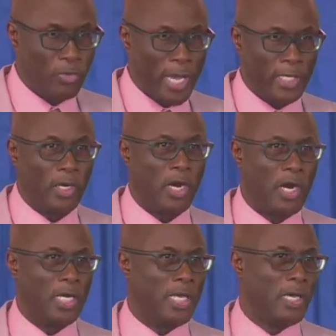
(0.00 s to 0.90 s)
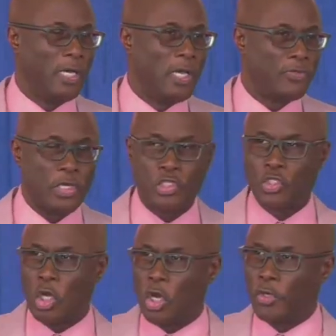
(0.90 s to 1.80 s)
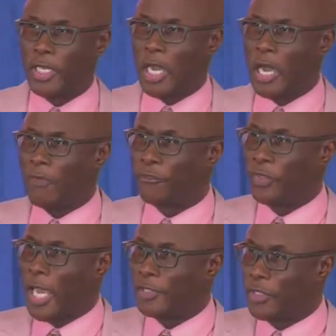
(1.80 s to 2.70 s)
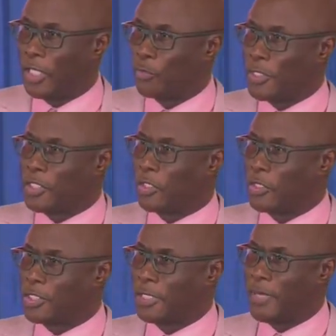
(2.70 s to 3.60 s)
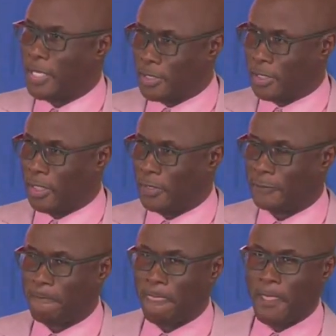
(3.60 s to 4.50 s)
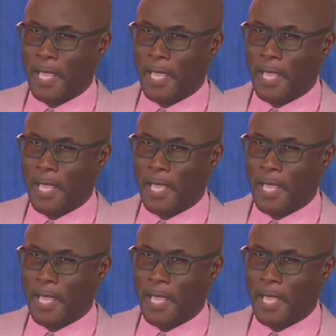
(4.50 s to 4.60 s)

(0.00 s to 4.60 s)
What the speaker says: We read earlier the story of, I think it was the Good Samaritan,